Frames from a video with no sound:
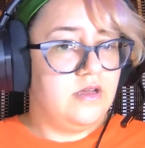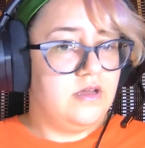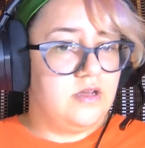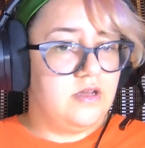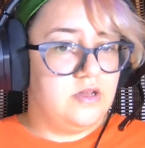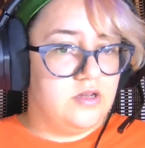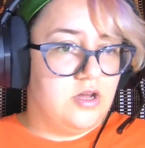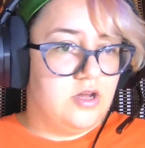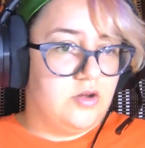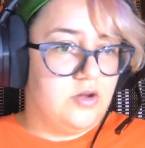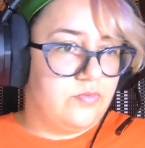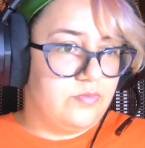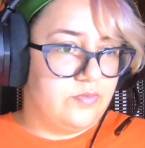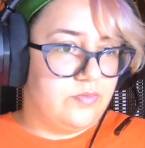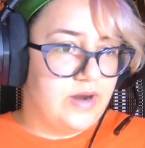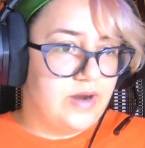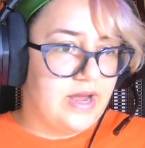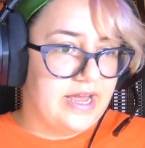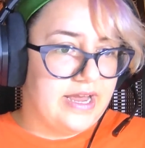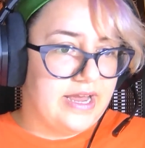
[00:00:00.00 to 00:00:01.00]
all
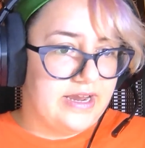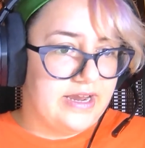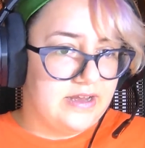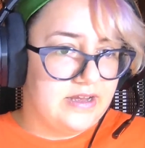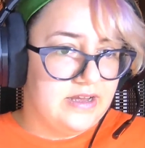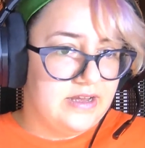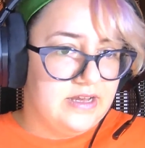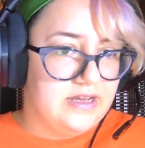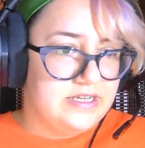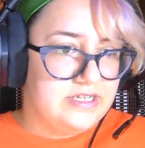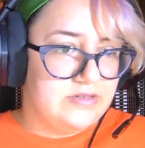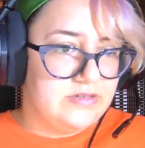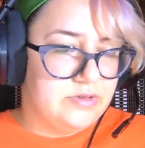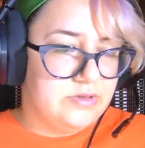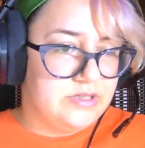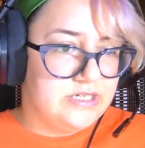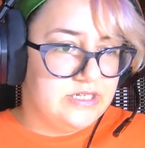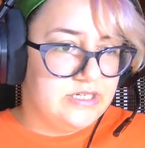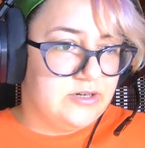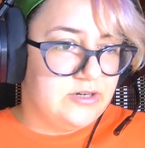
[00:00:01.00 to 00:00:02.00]
right. So we
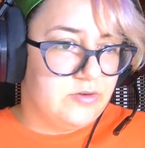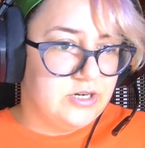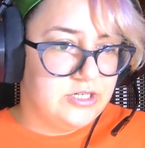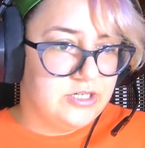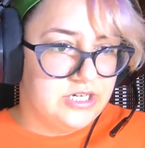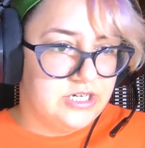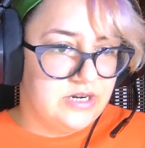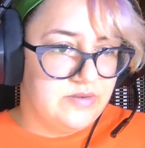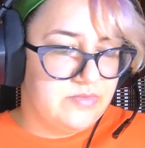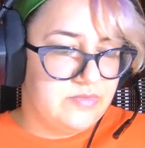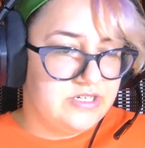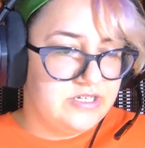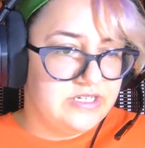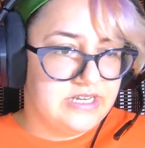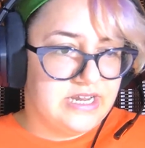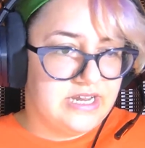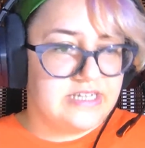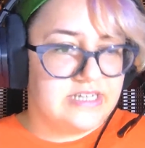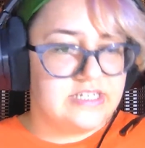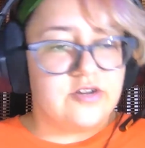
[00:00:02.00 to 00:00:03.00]
did question number
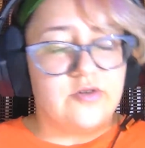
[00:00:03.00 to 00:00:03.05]
6.